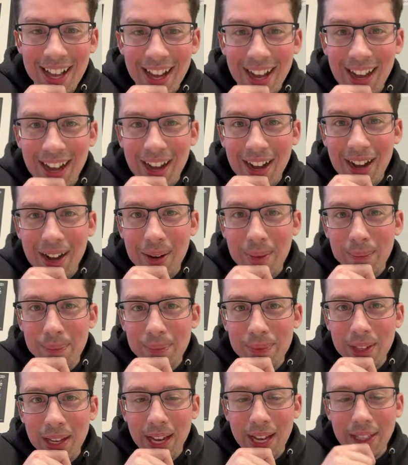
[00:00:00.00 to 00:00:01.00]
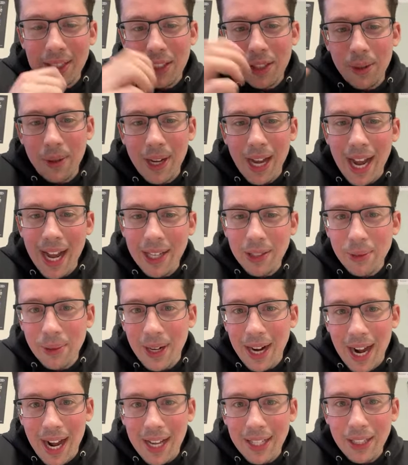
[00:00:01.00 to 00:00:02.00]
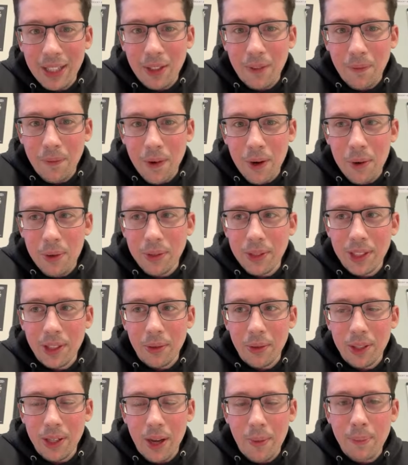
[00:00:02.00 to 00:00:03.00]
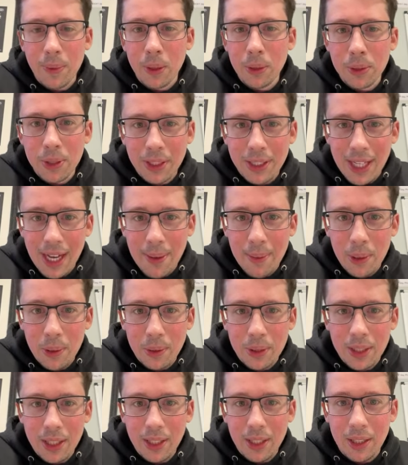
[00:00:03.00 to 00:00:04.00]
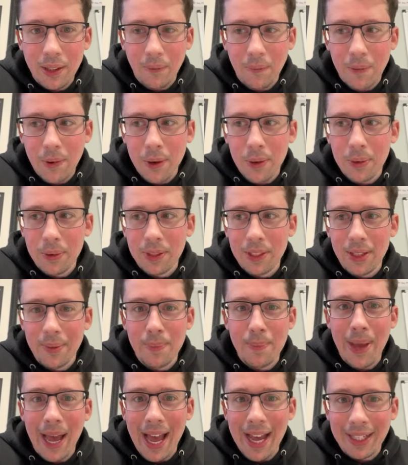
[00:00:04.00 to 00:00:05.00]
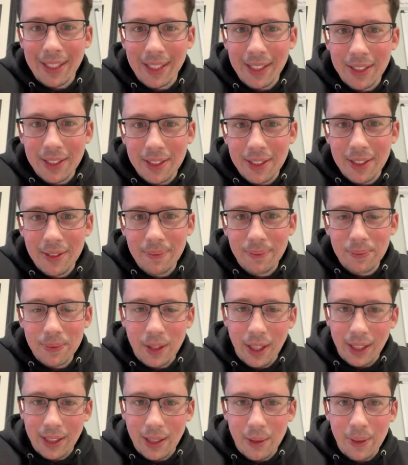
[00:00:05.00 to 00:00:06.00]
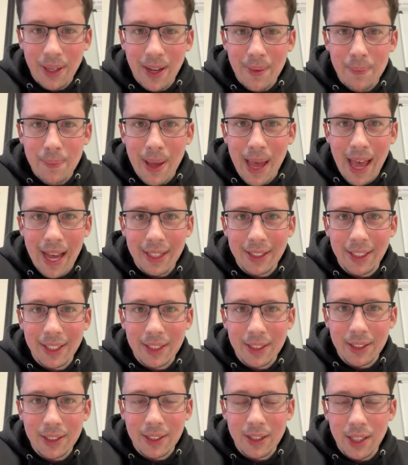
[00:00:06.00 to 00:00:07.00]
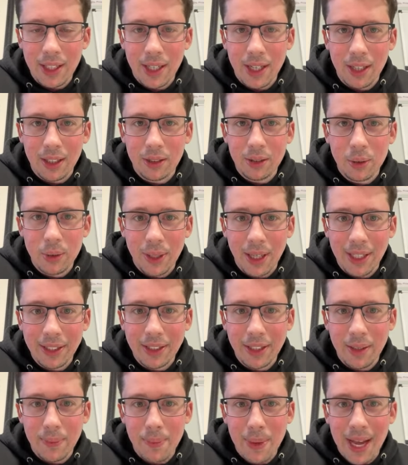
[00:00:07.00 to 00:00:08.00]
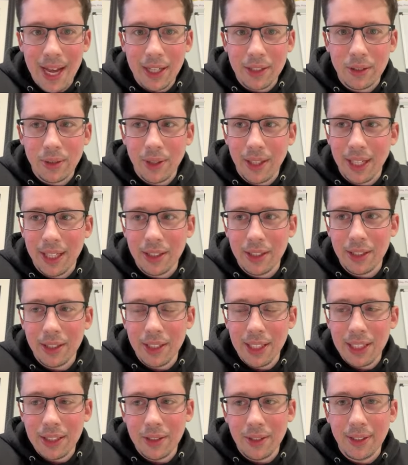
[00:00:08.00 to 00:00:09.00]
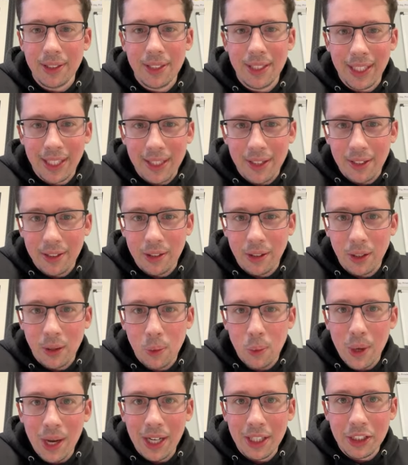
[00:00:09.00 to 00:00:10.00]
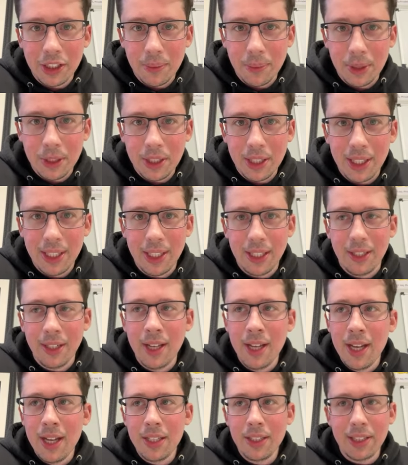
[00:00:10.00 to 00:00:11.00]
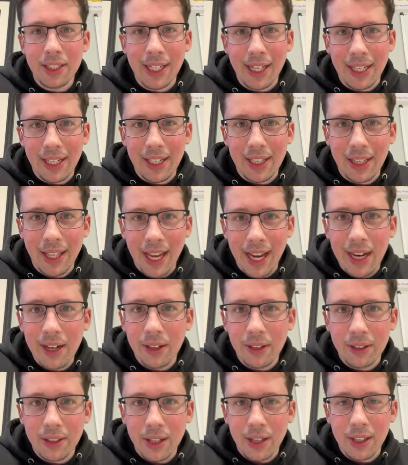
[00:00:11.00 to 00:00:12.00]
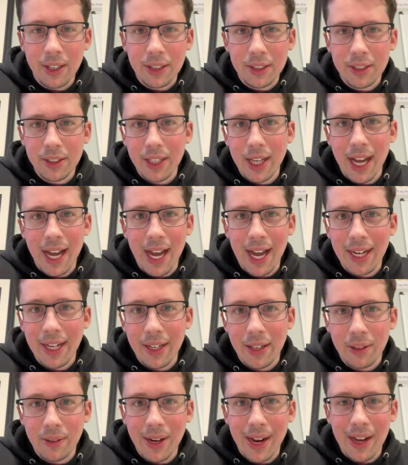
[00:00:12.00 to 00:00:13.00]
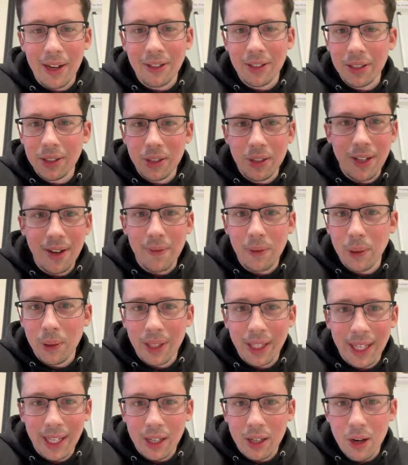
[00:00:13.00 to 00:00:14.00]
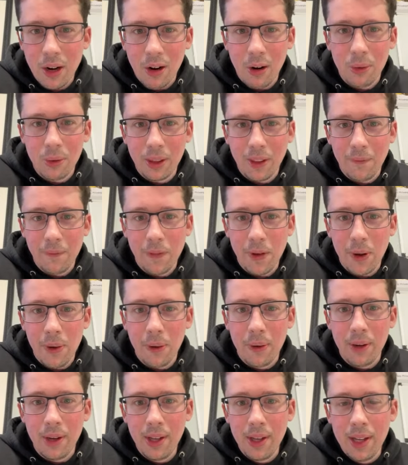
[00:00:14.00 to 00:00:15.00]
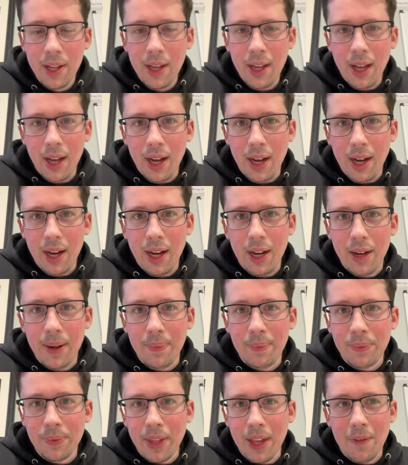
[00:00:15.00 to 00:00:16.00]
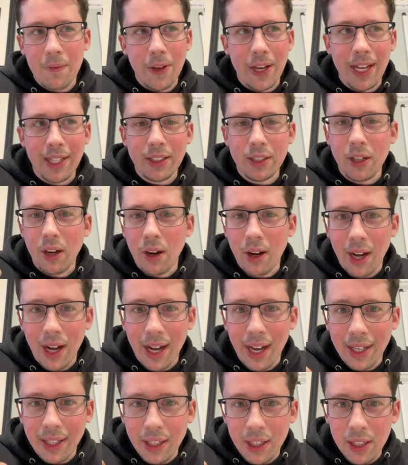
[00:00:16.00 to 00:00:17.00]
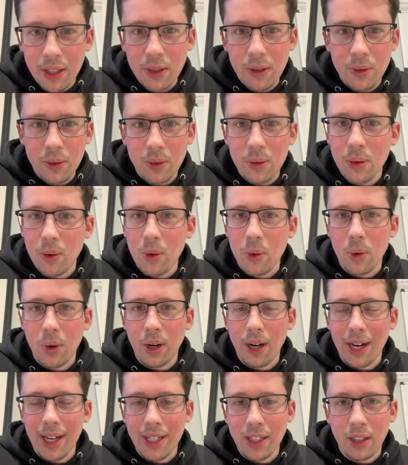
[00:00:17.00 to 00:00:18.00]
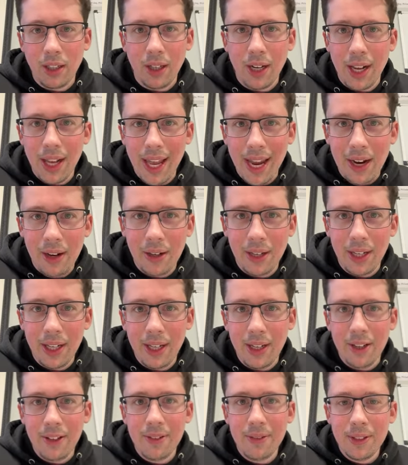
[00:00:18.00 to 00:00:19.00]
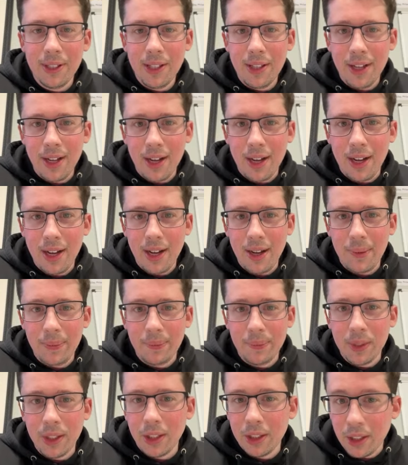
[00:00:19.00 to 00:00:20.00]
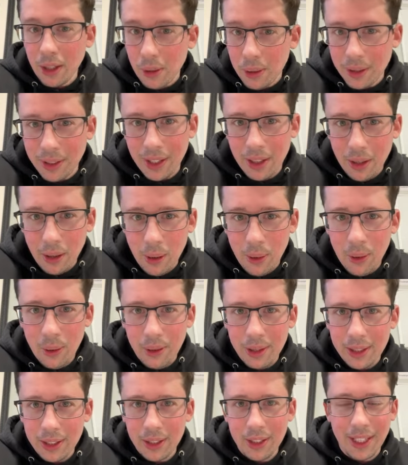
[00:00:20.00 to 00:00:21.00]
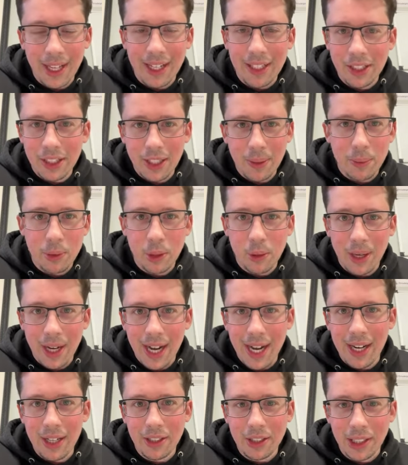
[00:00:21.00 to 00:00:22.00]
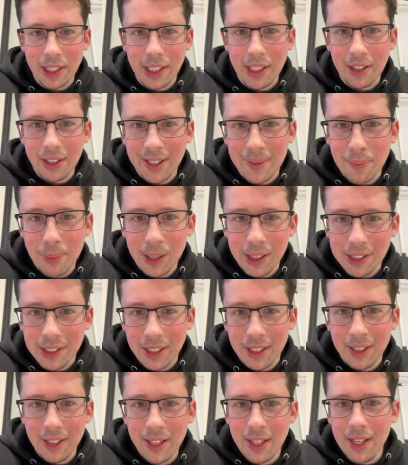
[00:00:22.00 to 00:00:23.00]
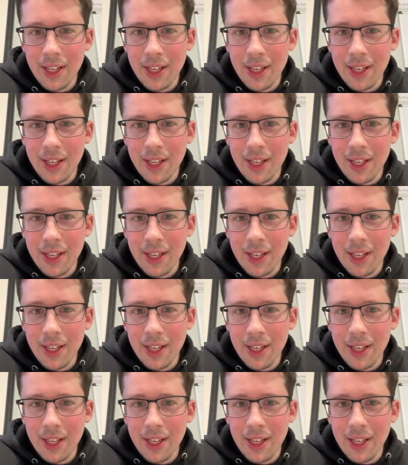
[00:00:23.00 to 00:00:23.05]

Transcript: Um, and so guys would hide these phones. They would most of the time you would see these phones in magnets. Like they would have magnets uh, glued onto the back so they could easily stick it under a washing machine, stick it in the air ducts, hide it around because you never want to get caught with a phone. Um, if it gets caught on you or in your area, um, you're going to the hole and you're getting shipped to a higher security prison.